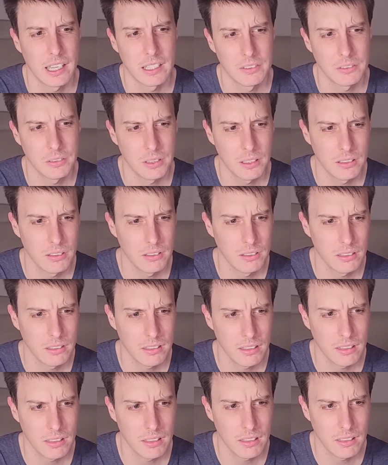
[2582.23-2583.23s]
okay. So I don't
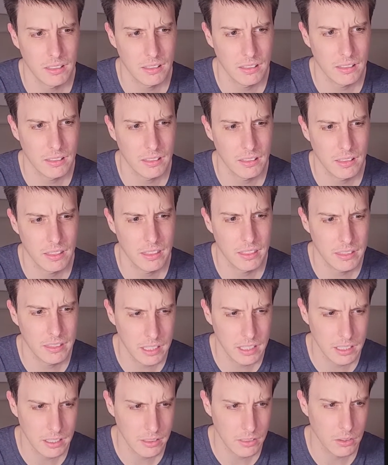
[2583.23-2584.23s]

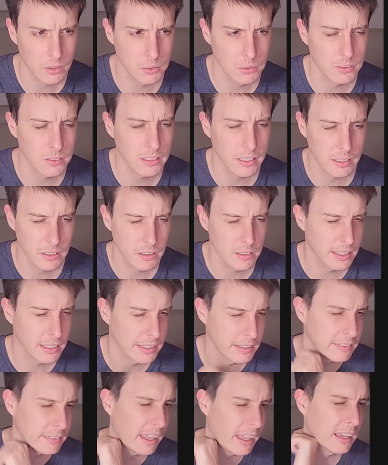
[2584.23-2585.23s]
think those yellow
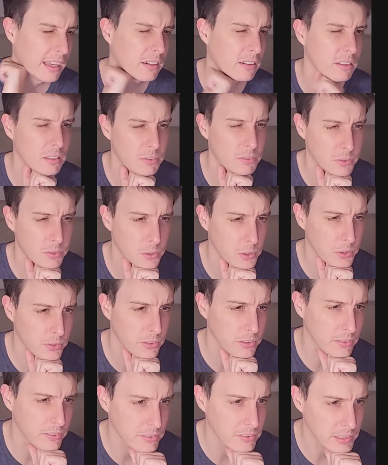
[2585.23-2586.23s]
letters actually
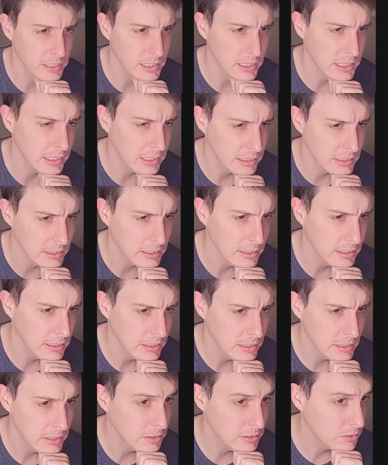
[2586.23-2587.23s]
force us in
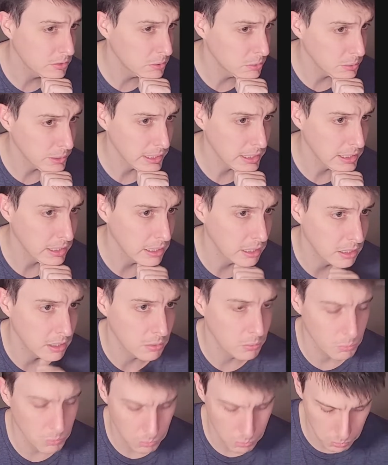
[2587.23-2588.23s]
to
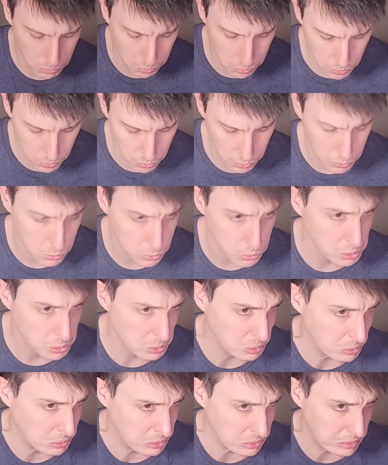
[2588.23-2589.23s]
any
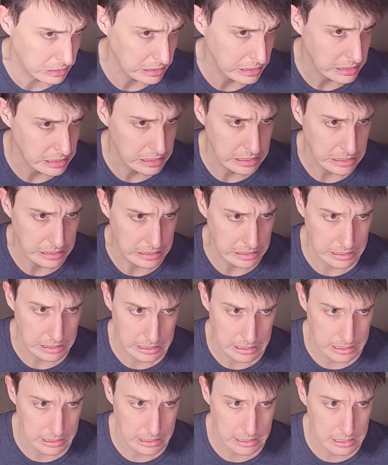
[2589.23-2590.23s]
rules.
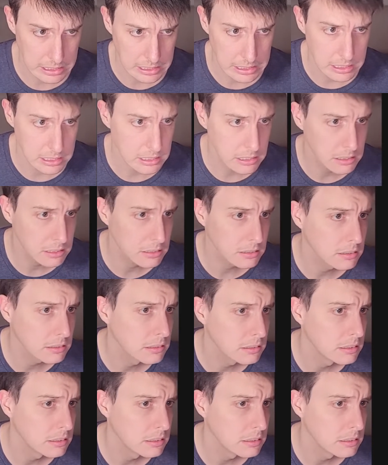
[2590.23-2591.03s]
I think.